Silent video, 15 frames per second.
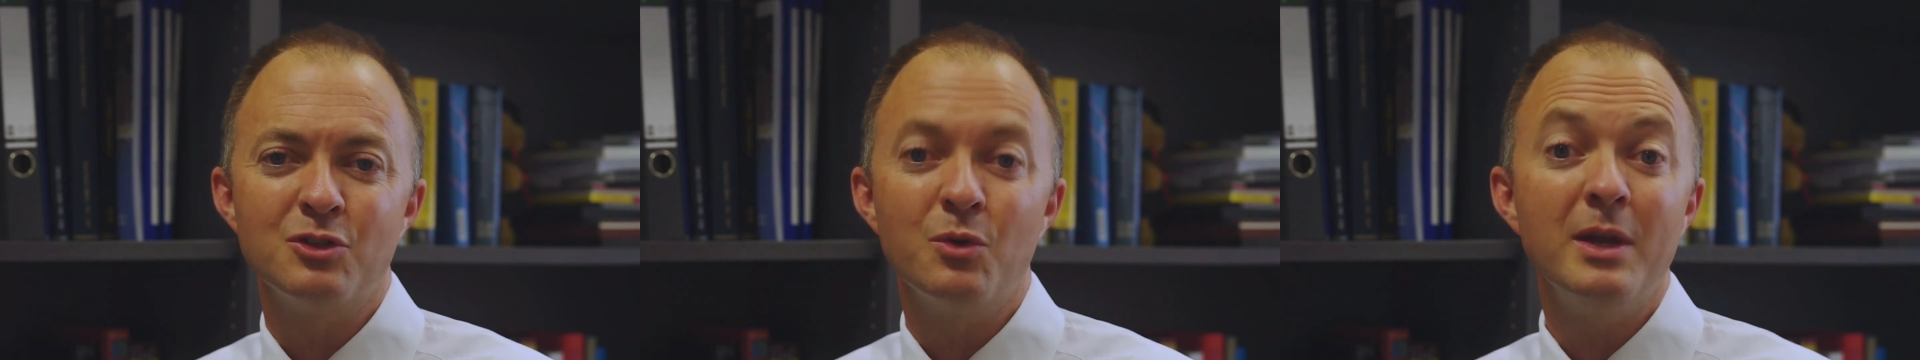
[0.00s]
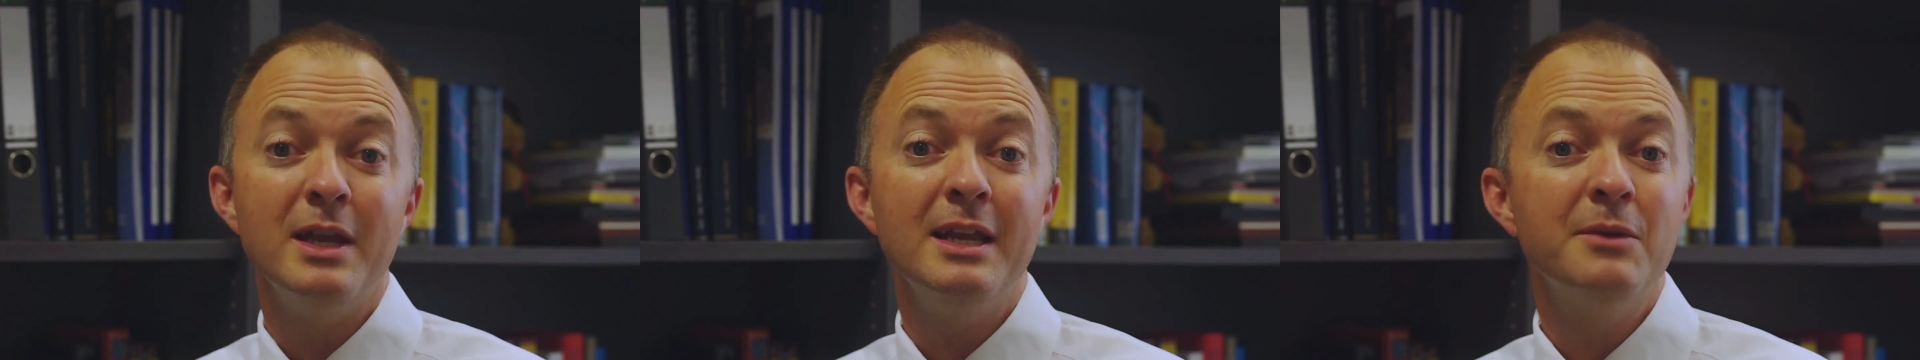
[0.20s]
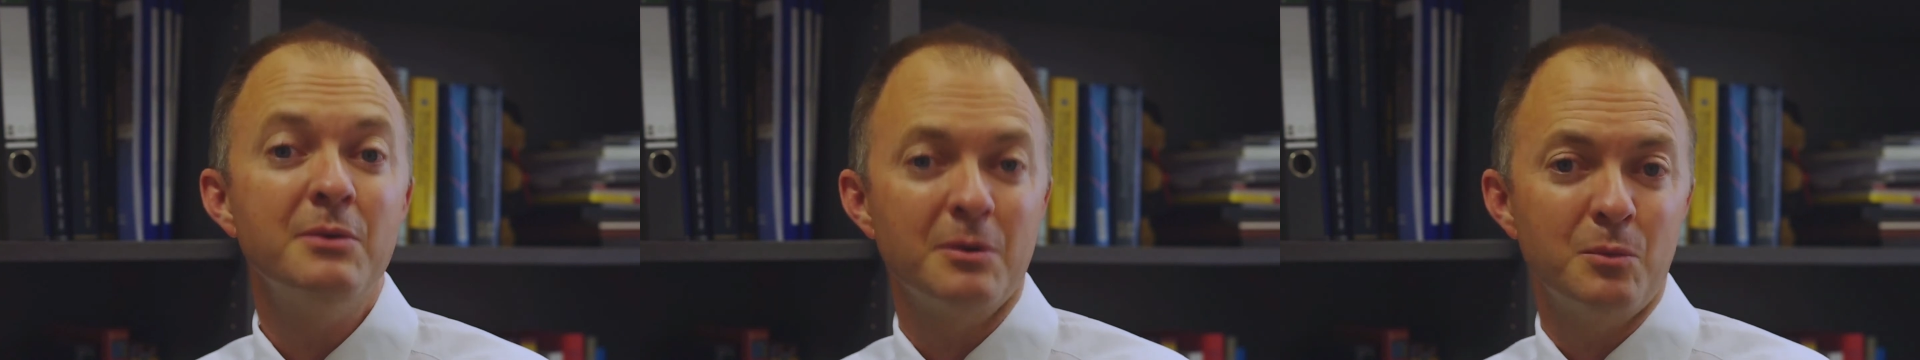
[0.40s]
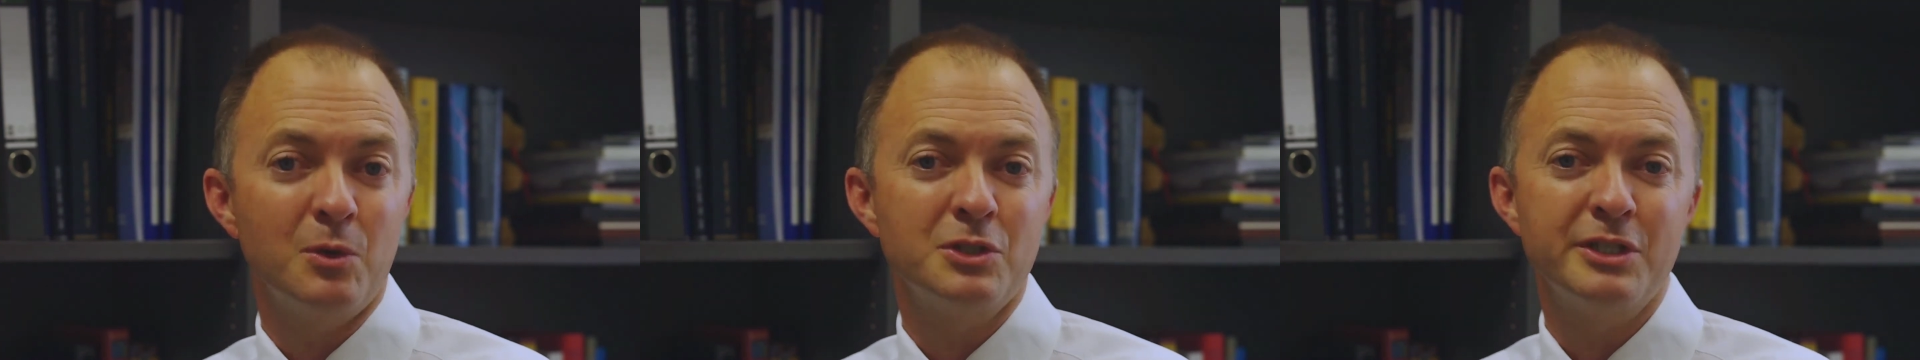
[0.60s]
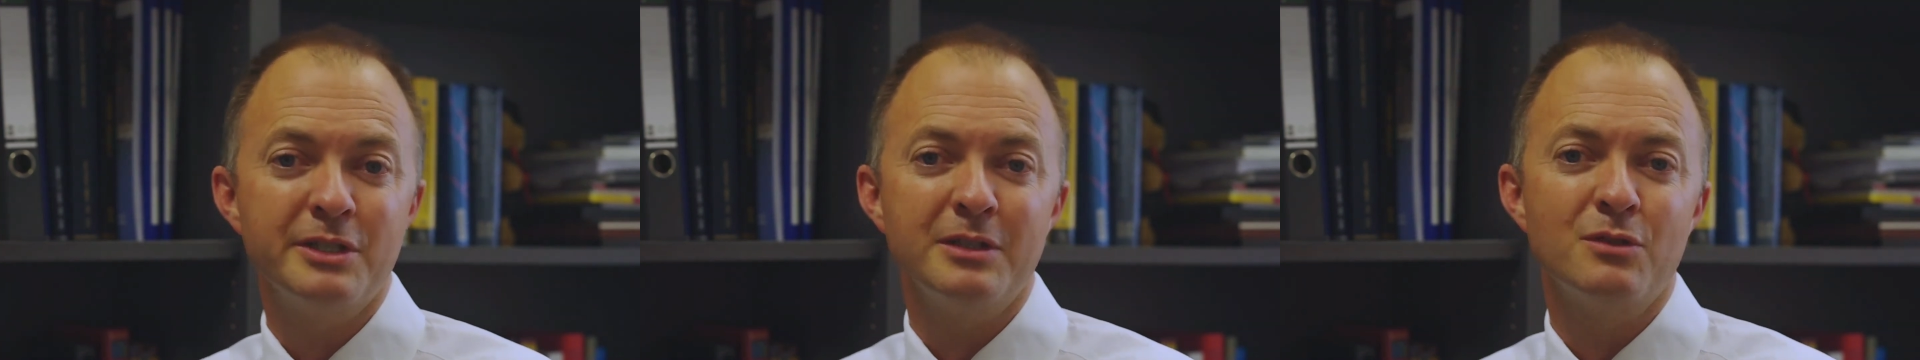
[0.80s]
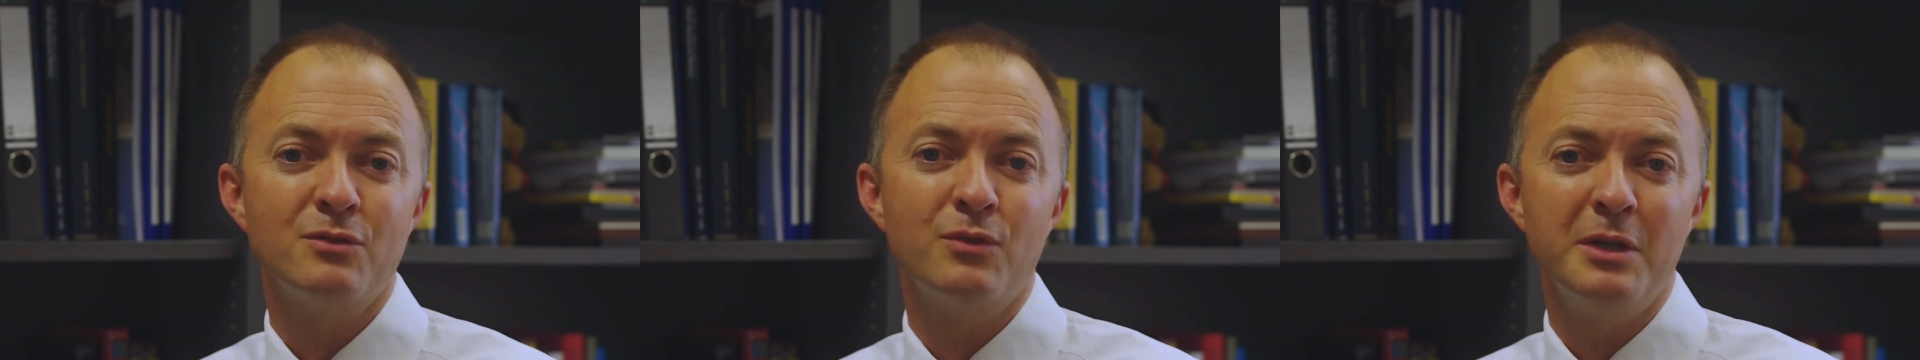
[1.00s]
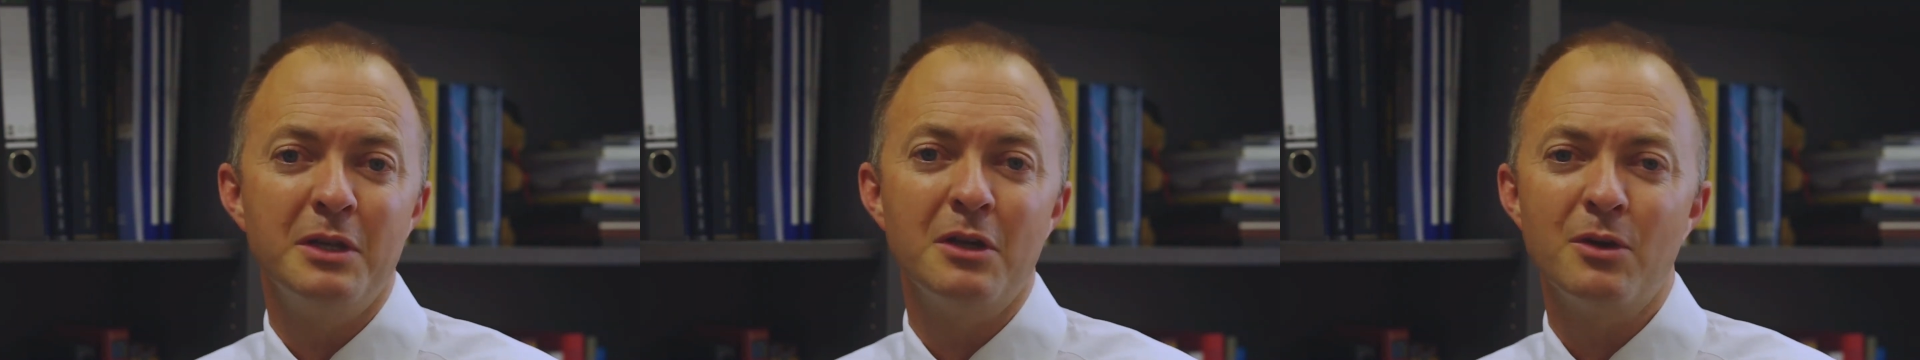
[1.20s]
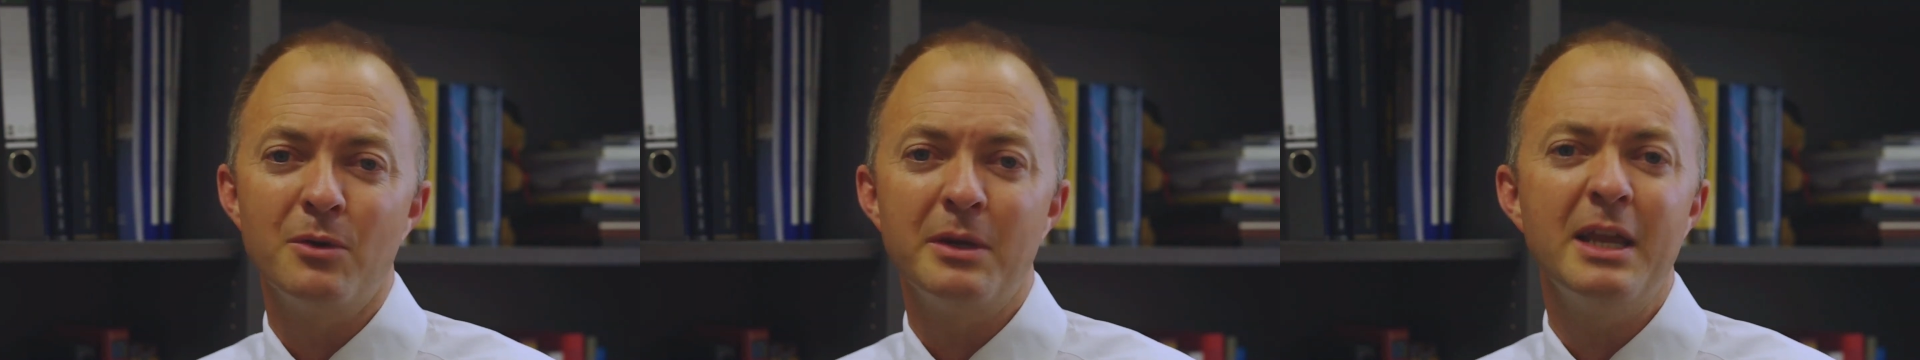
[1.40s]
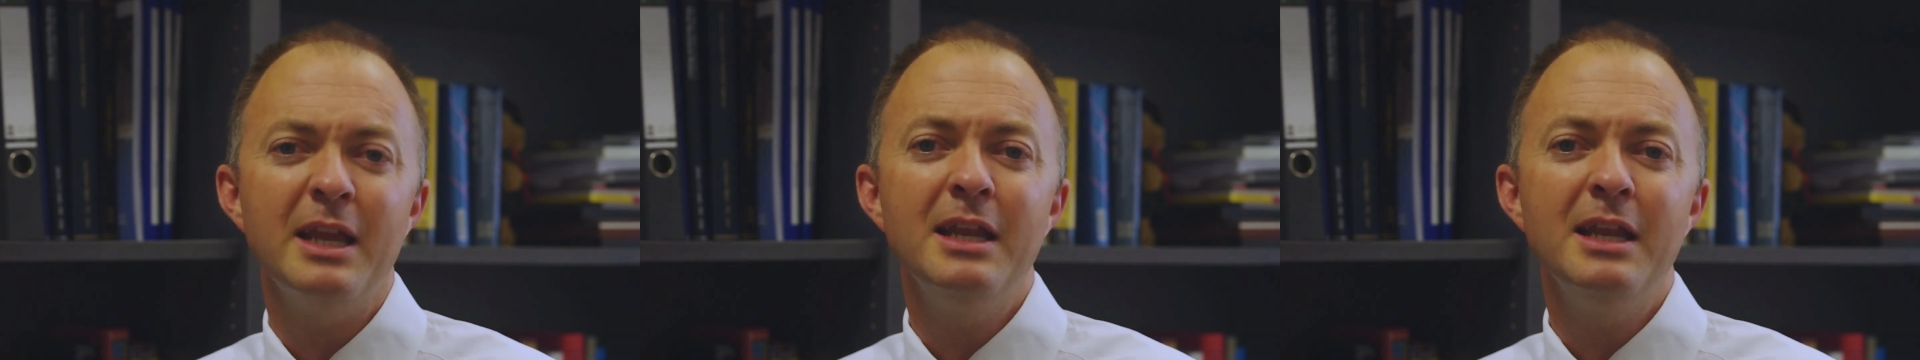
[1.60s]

to anyone watching this video and